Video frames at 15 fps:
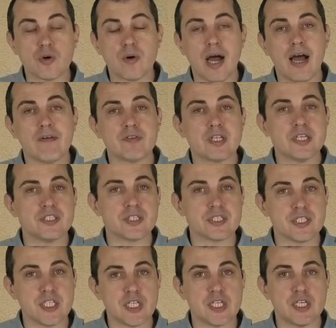have they
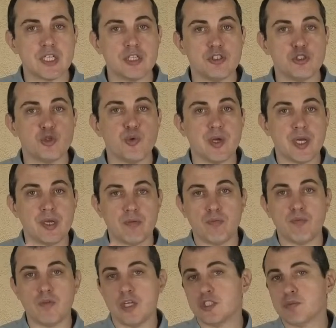succeeded in doing
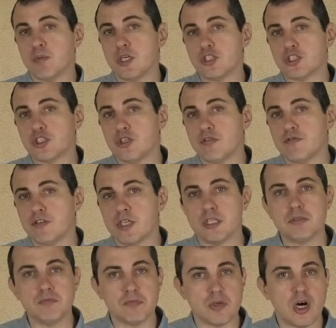this much so
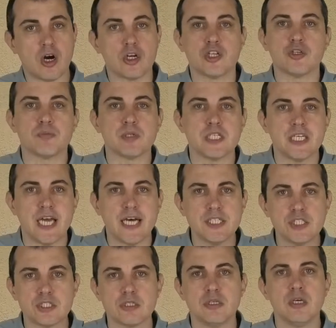far? Arguably,
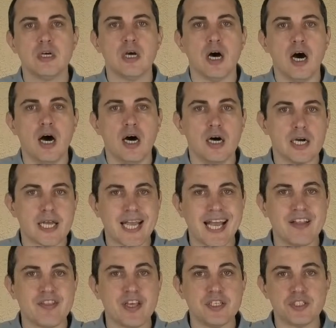yes.
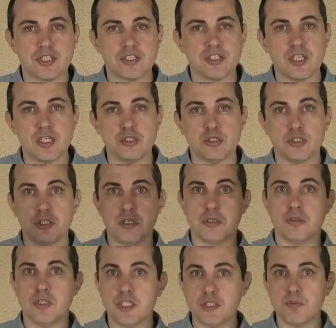Can they succeed to do
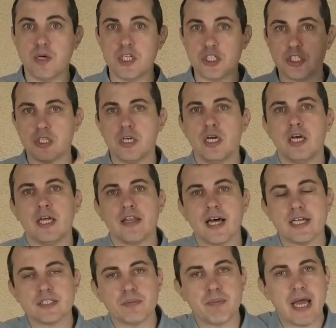this much?
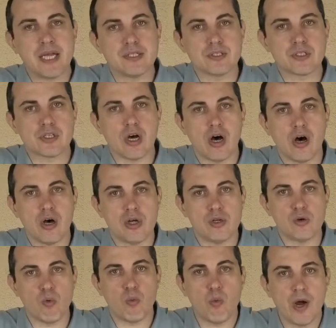That depends
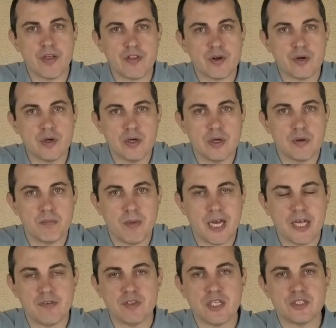on whether many
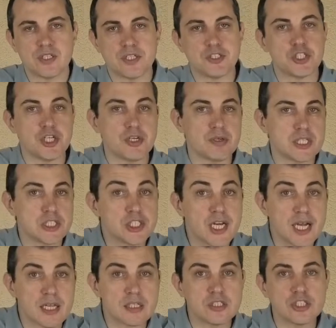of these engineering
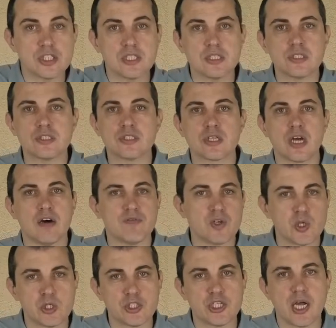challenges,
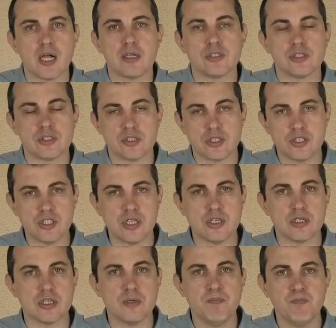governance challenges,
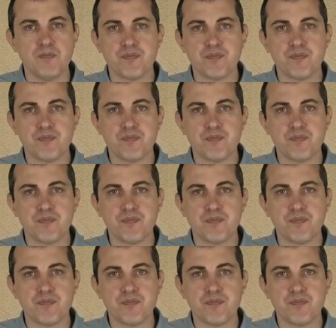etc.,